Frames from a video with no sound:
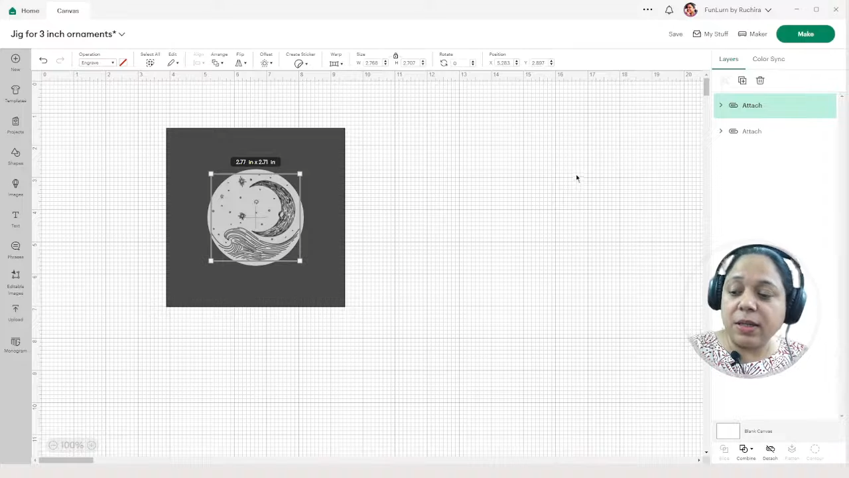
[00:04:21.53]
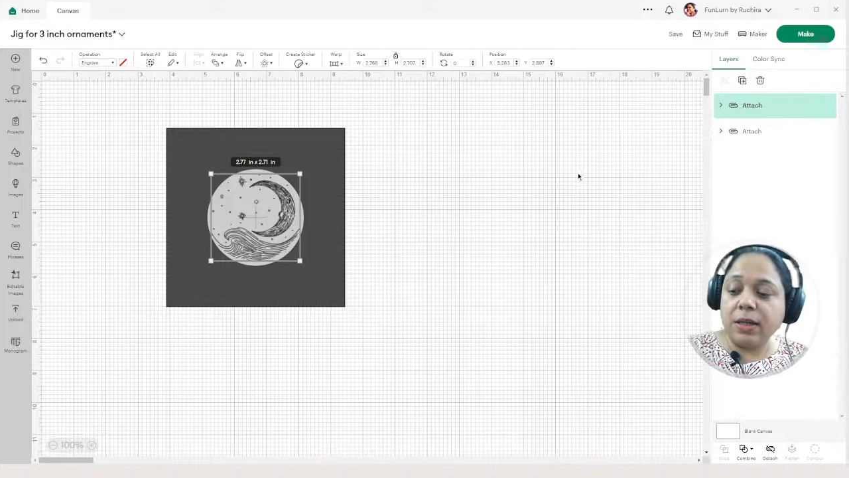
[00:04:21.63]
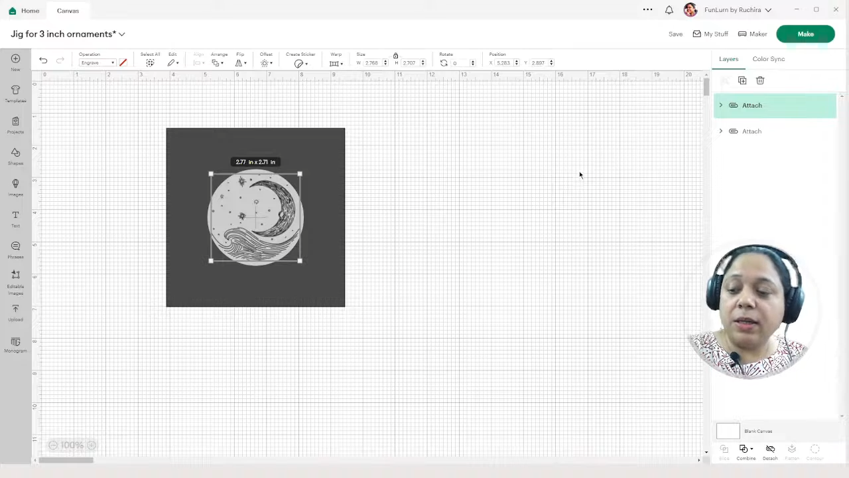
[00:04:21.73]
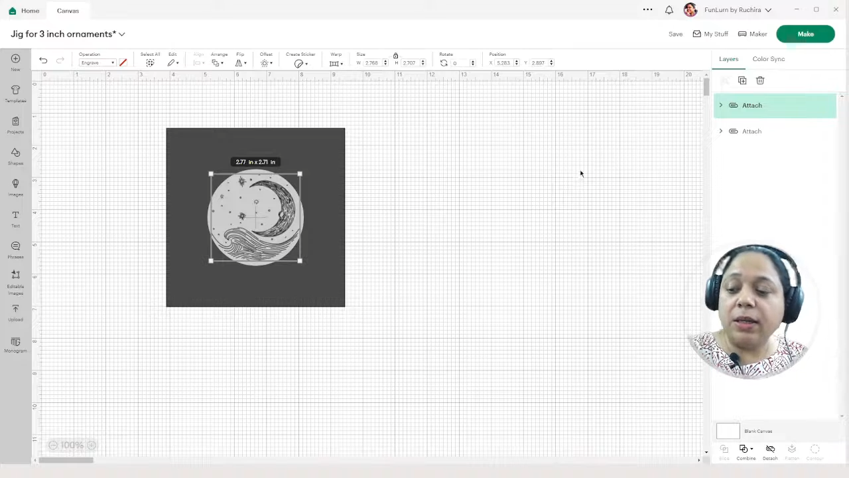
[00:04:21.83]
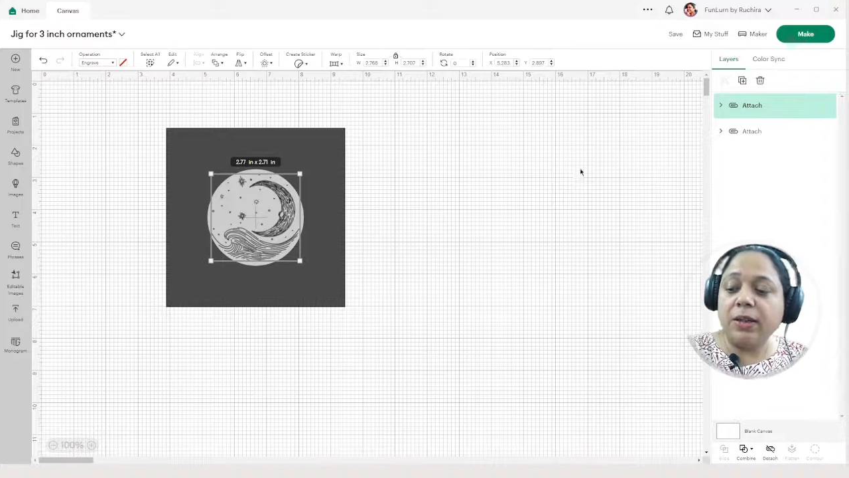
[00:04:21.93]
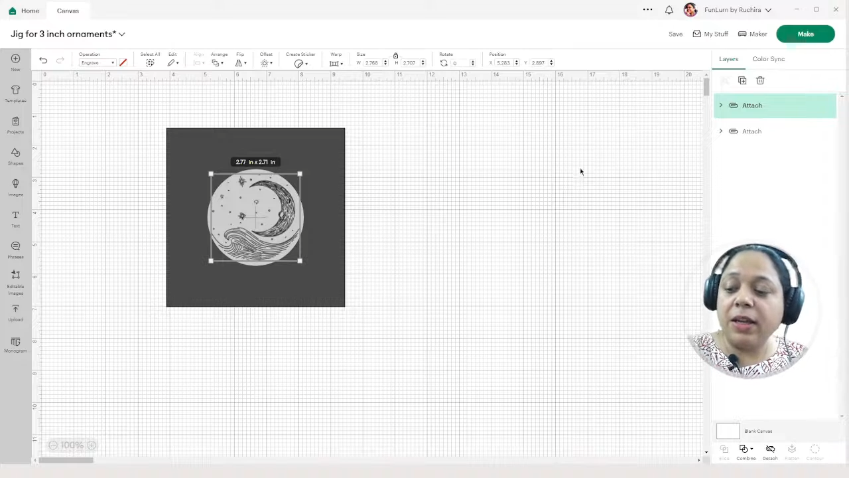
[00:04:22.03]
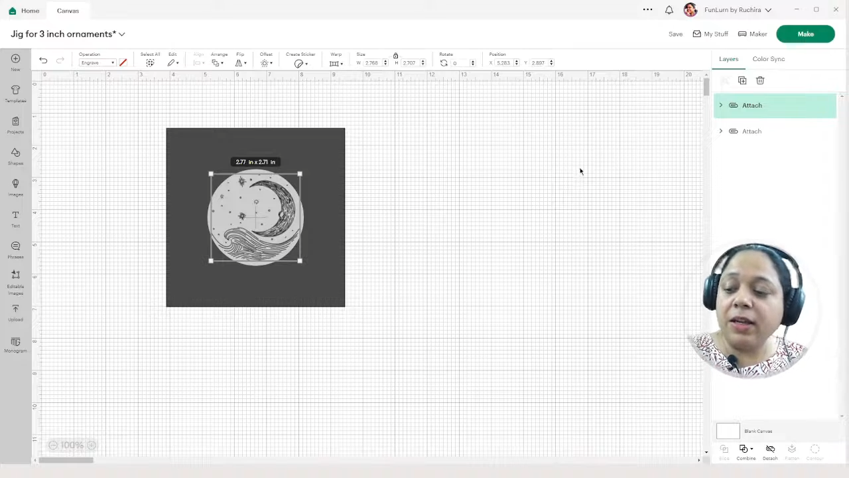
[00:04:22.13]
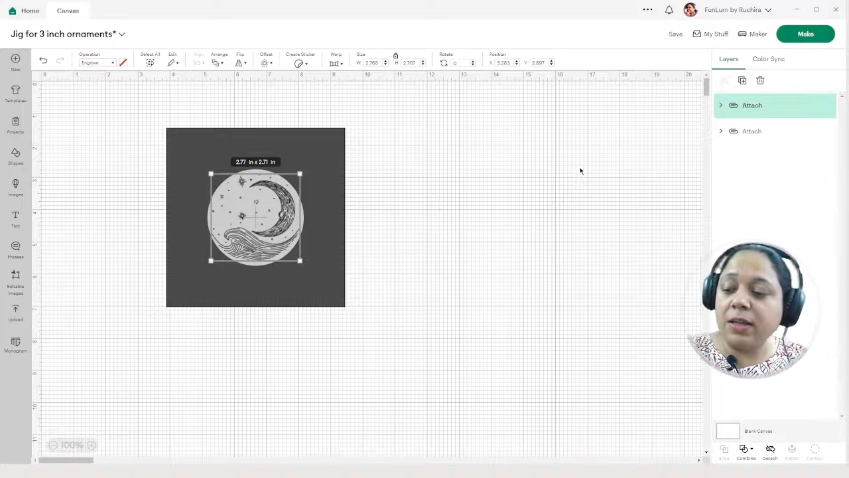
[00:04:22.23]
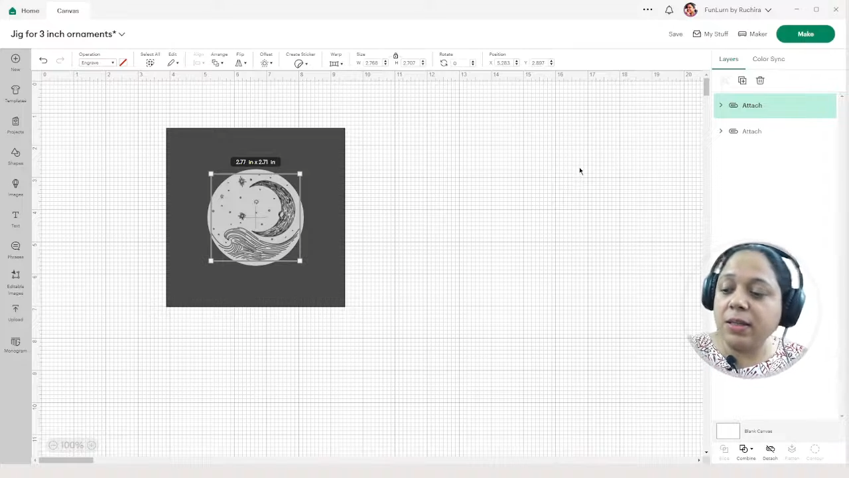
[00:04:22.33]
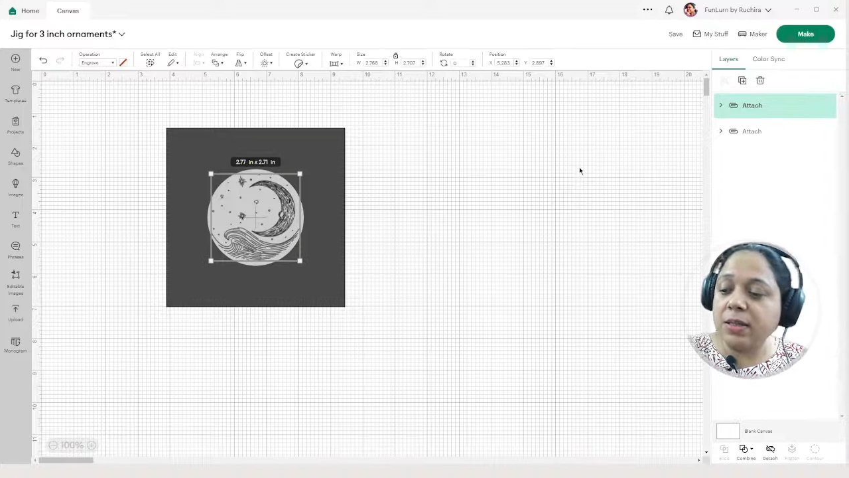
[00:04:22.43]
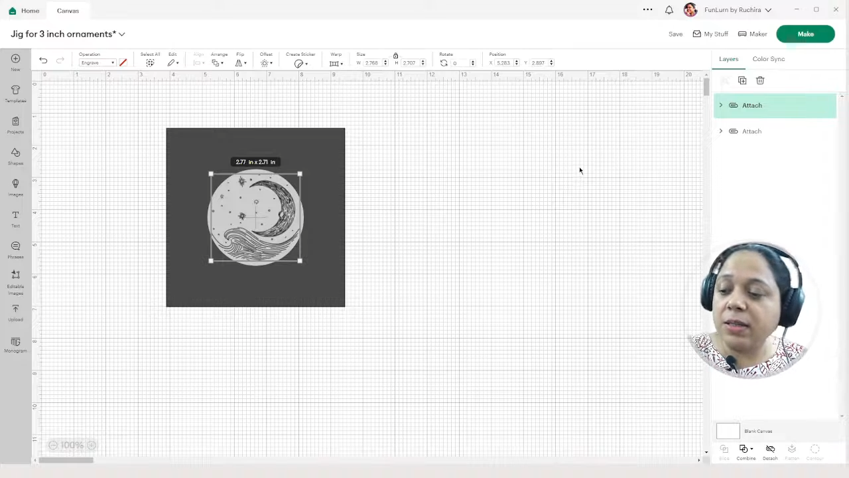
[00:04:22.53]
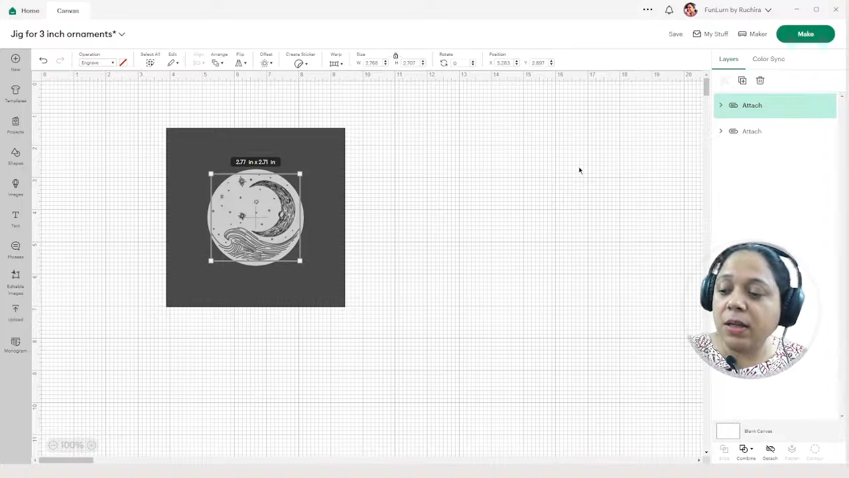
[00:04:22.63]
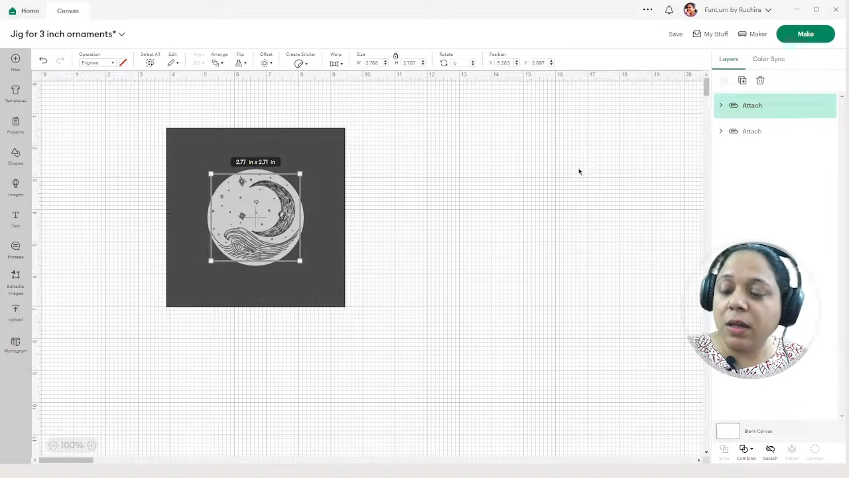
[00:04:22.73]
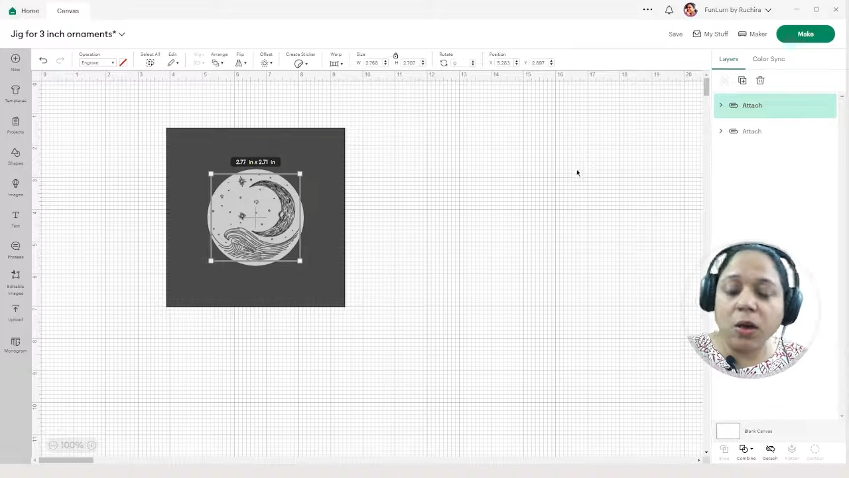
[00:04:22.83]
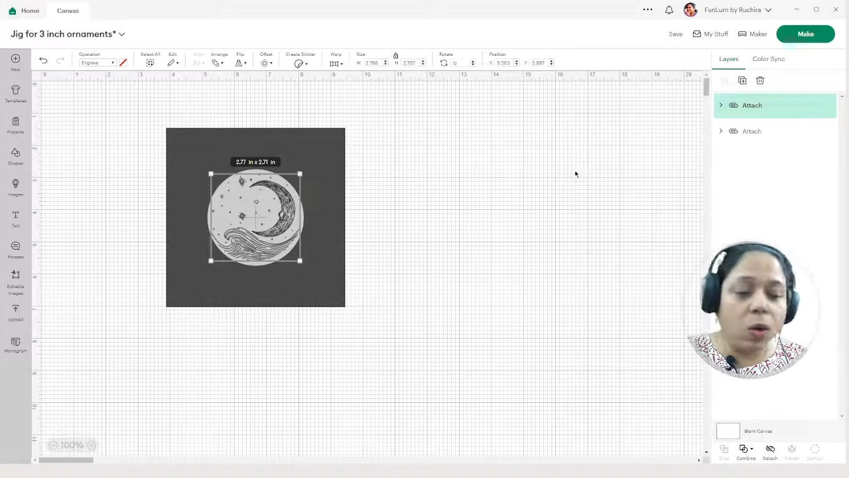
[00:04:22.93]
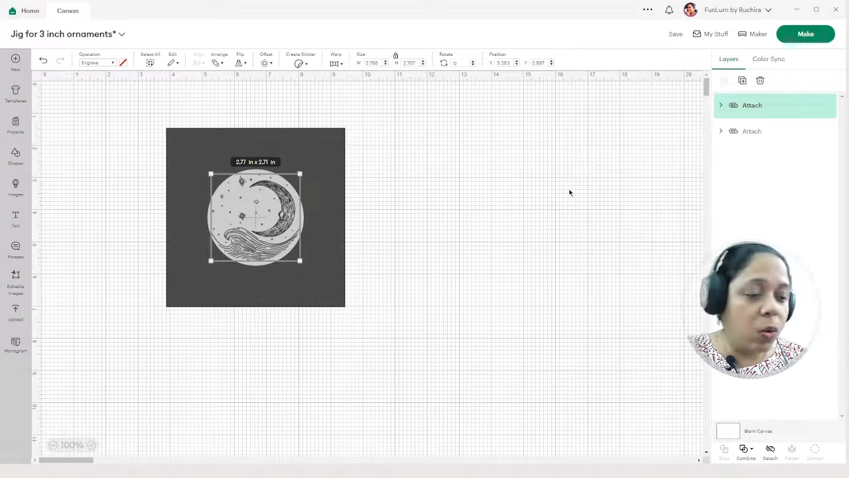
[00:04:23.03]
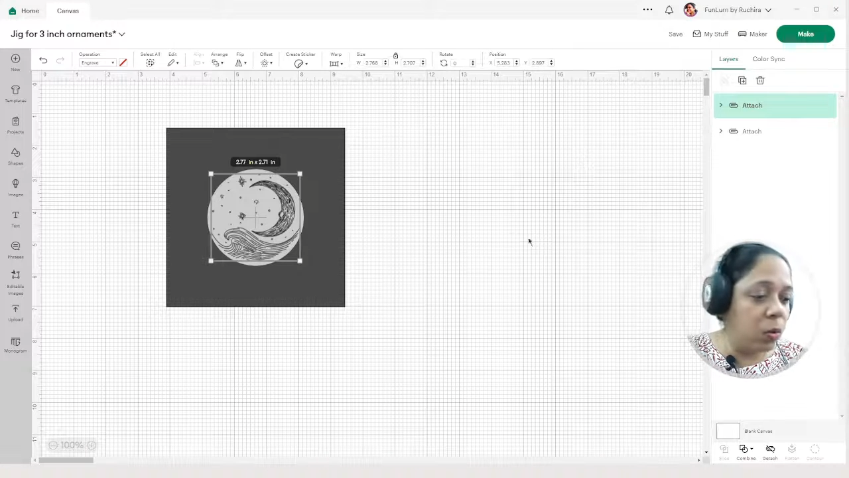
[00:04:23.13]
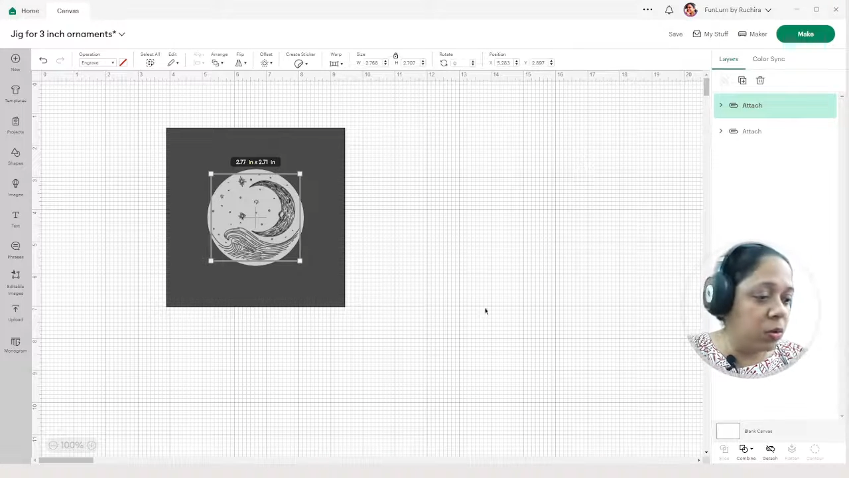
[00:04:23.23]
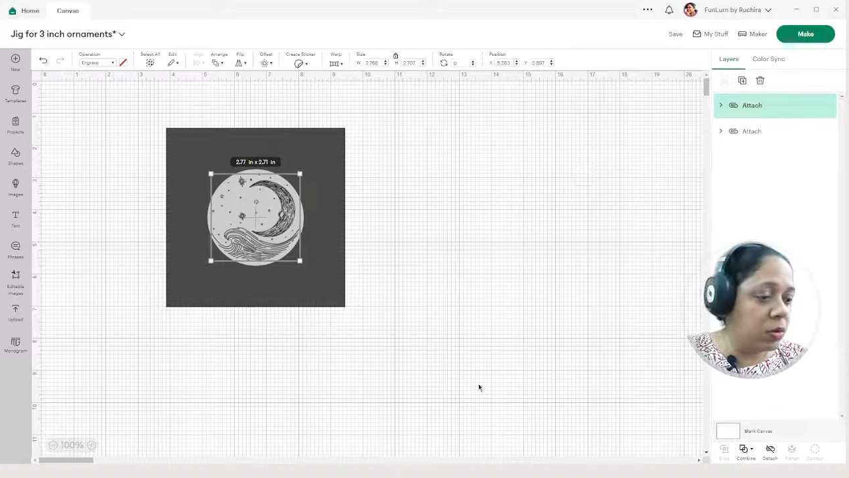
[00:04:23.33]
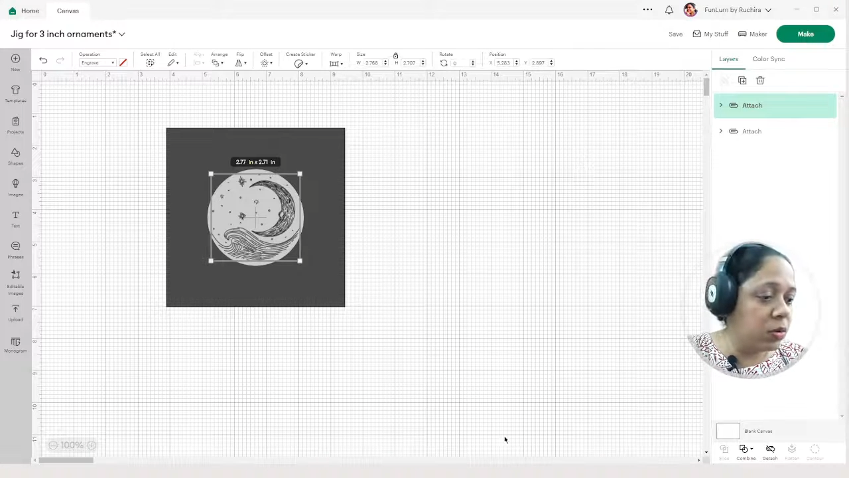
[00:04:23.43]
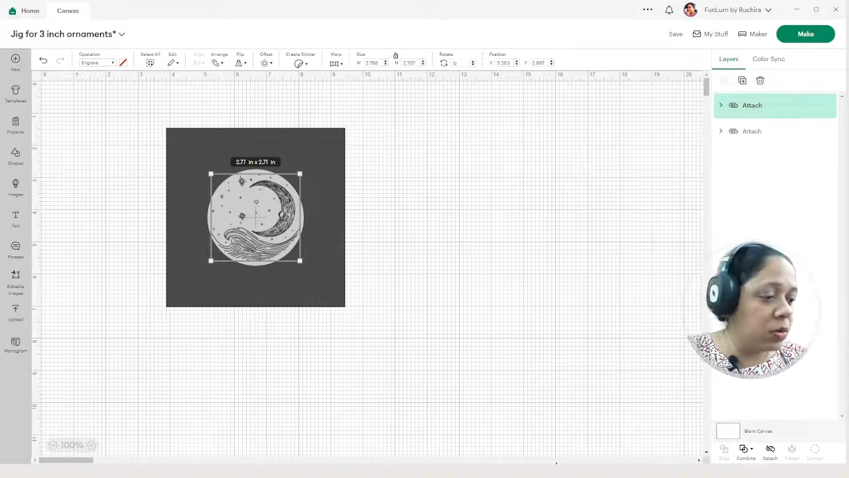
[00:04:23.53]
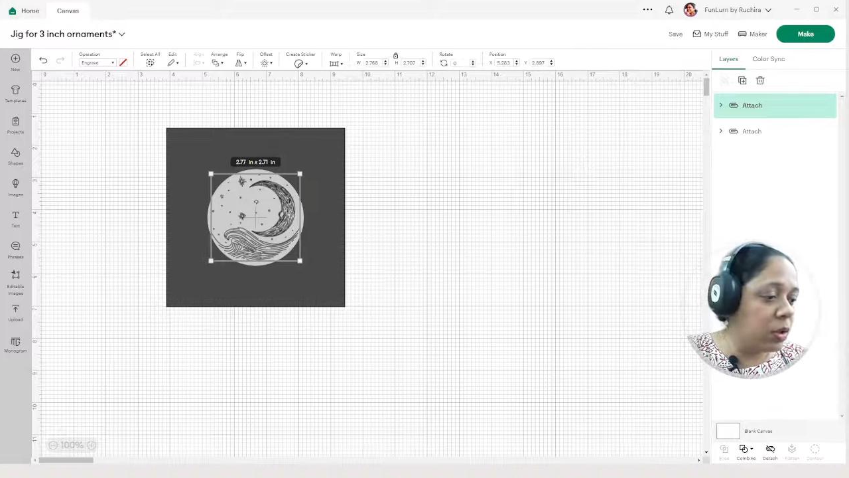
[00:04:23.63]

there is a hole